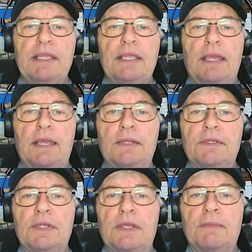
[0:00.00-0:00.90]
and
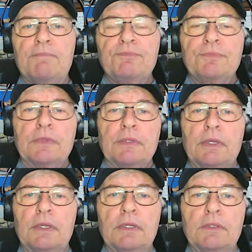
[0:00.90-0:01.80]
uh,
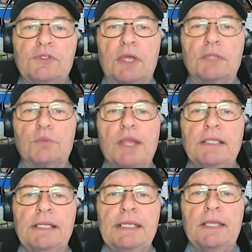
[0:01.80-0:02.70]
Doug
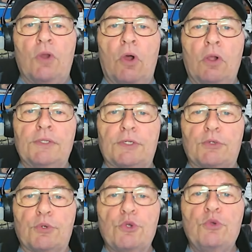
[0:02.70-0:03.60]
Rutley and all the
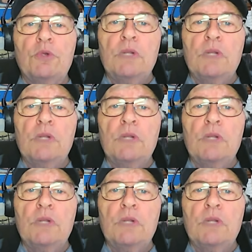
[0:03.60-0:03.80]
crew